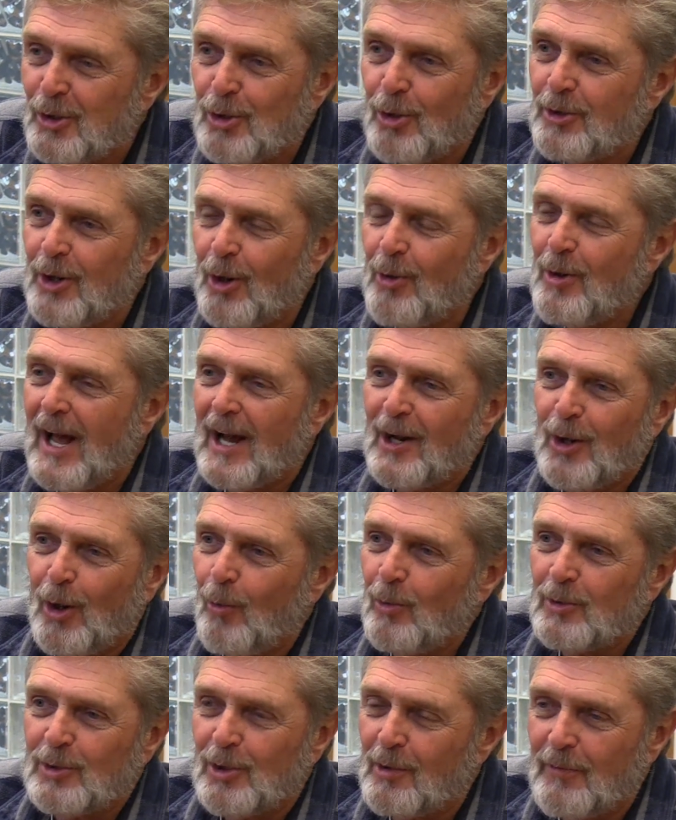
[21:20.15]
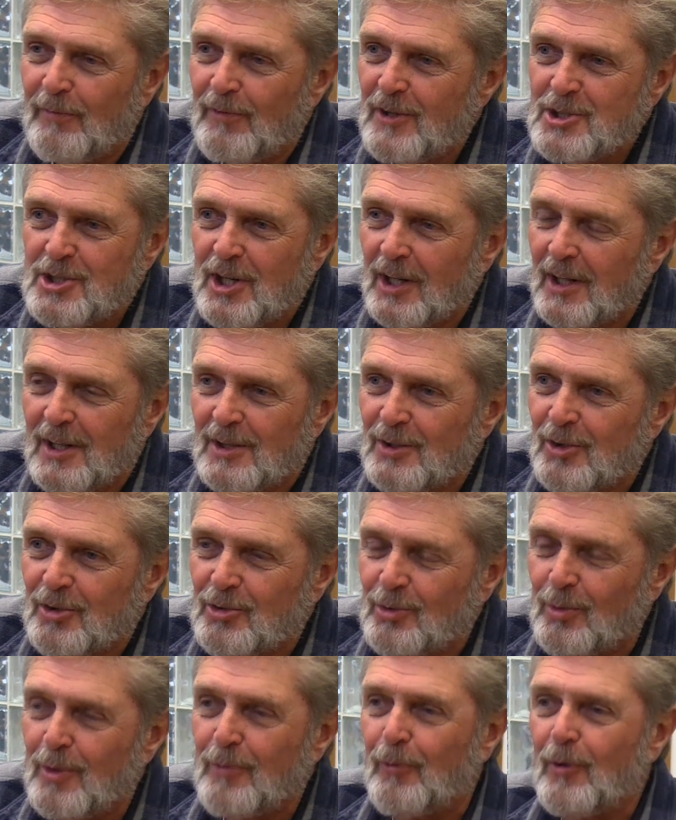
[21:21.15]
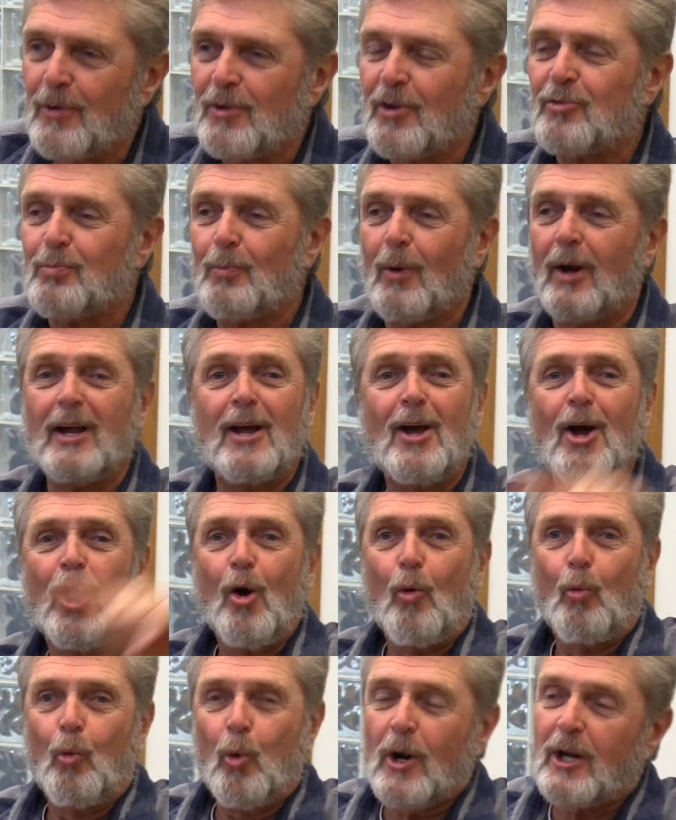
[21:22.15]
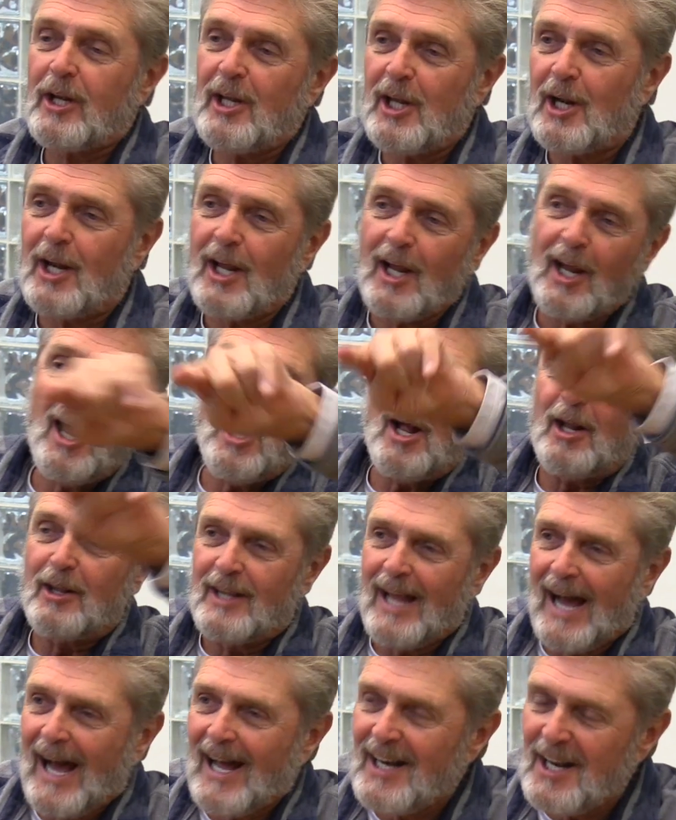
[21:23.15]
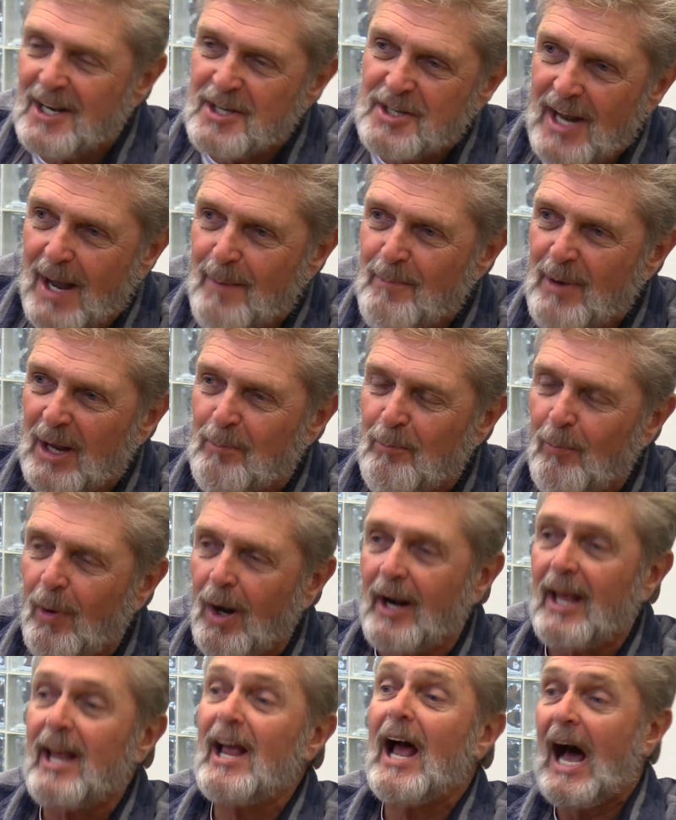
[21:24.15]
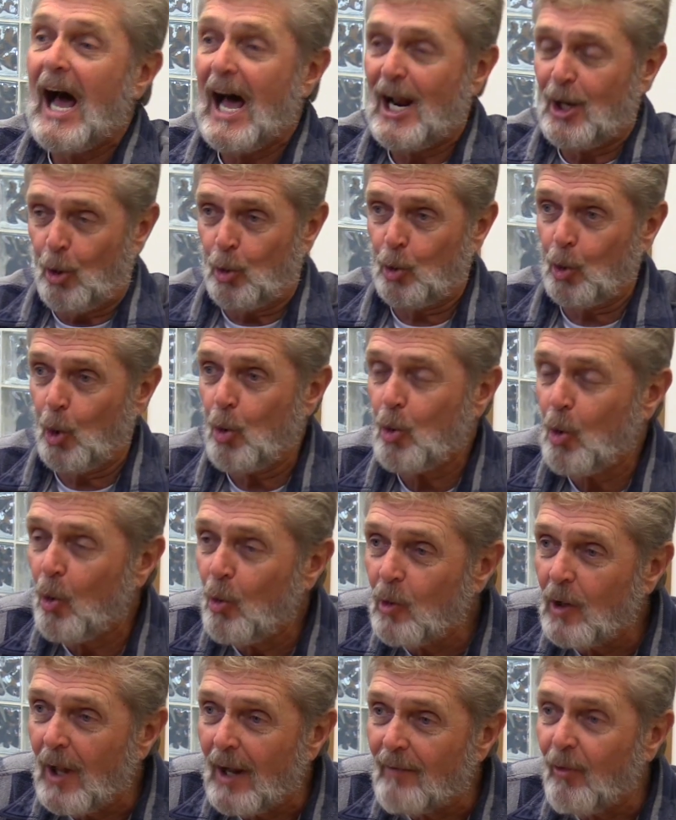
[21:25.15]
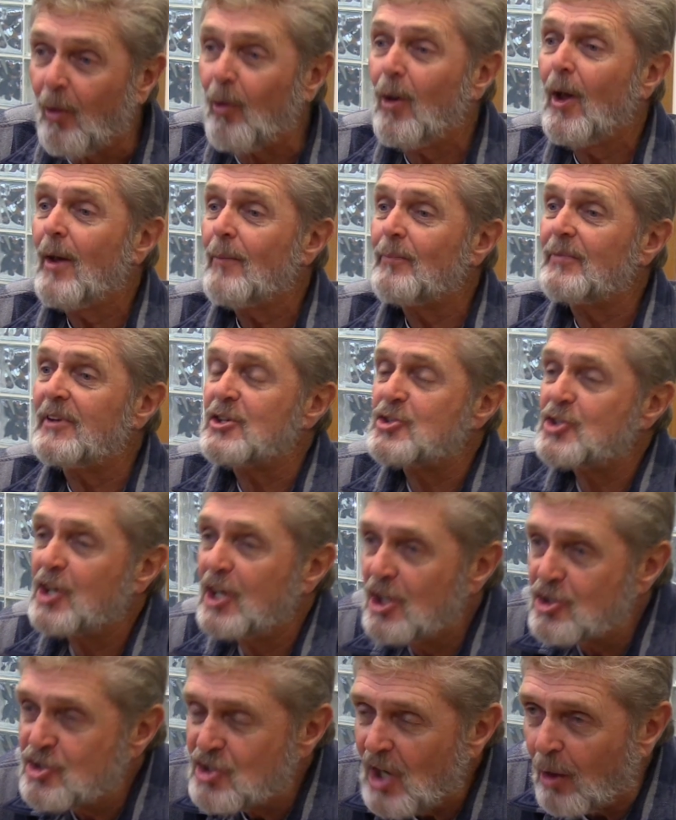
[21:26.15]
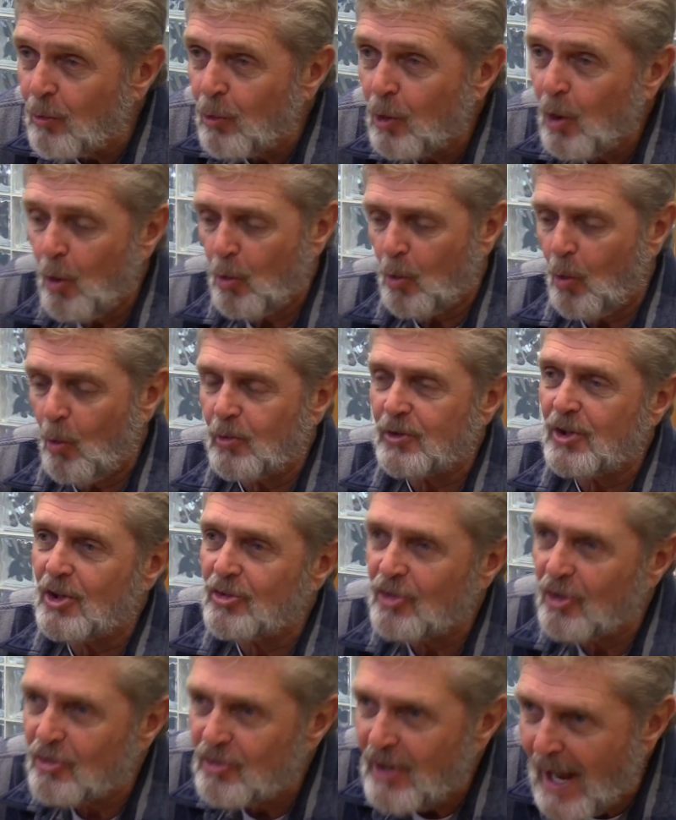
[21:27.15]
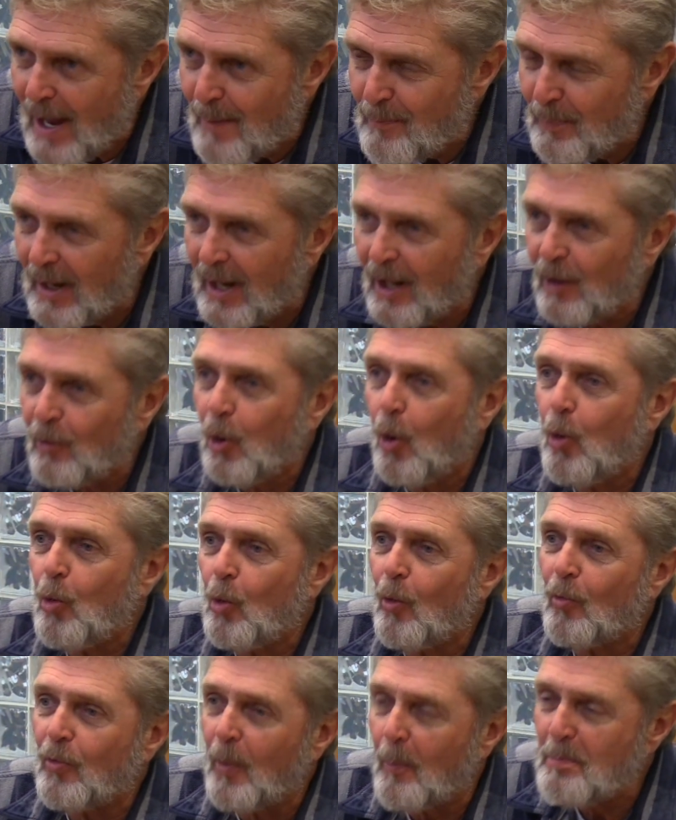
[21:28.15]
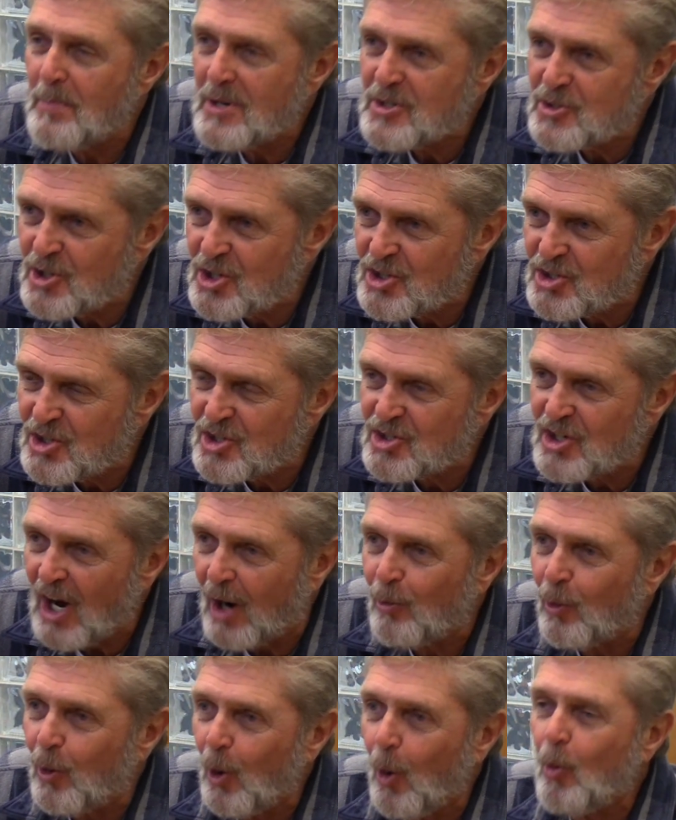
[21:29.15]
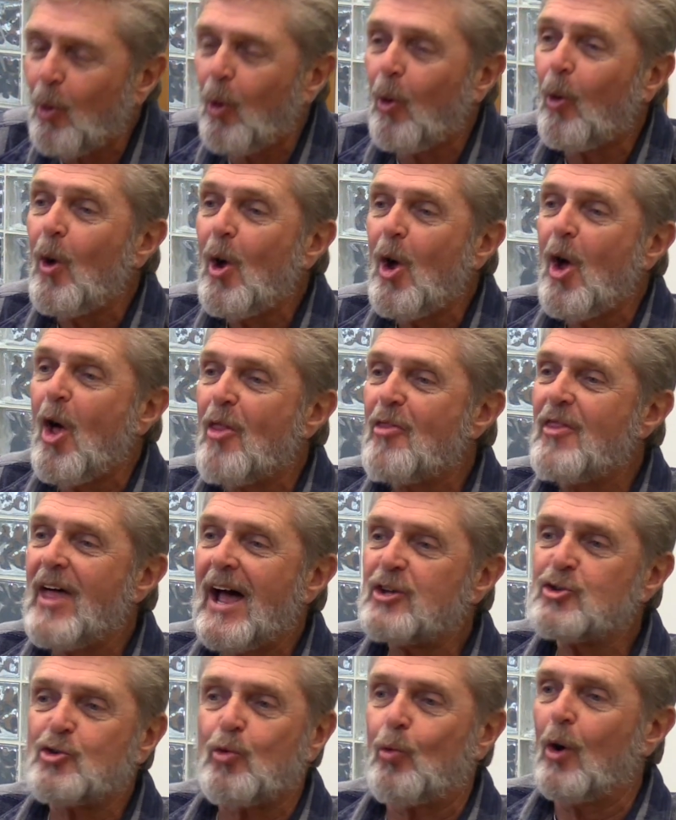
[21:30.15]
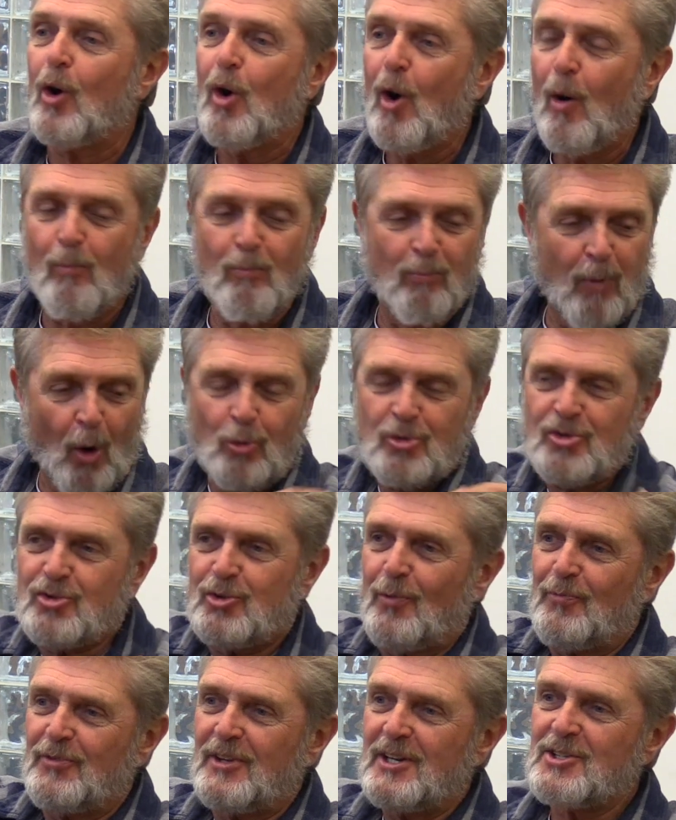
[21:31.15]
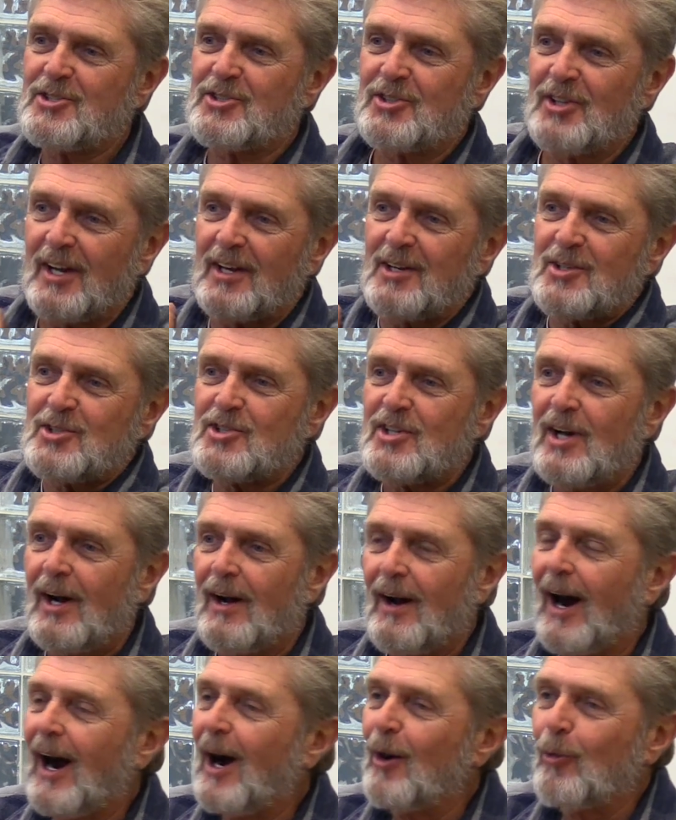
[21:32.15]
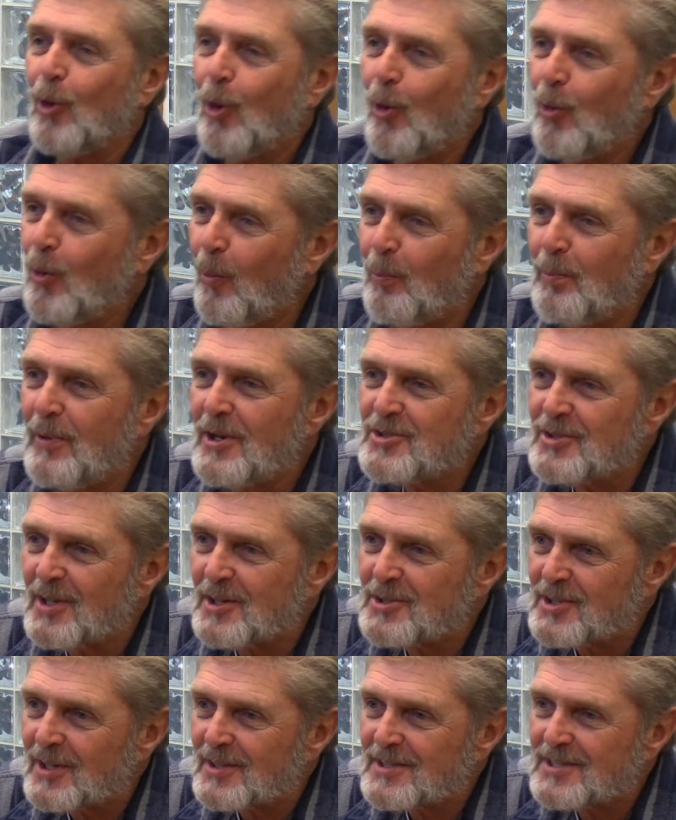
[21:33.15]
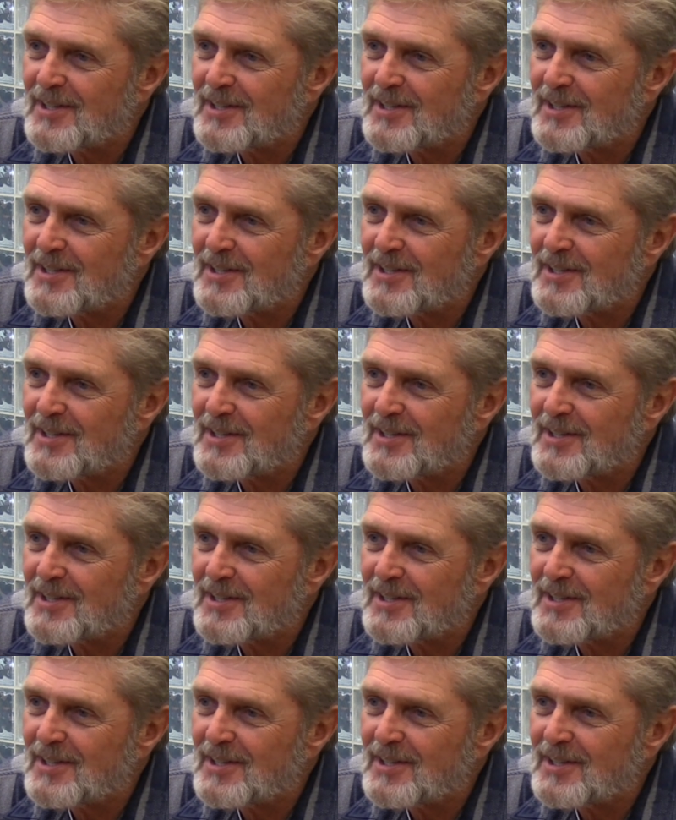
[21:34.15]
They're not going to the fishing industry for this money. We're getting non-endemic money on a local level. These kids are local. This is happening local. The businesses are local. That's where most of these things are local businesses.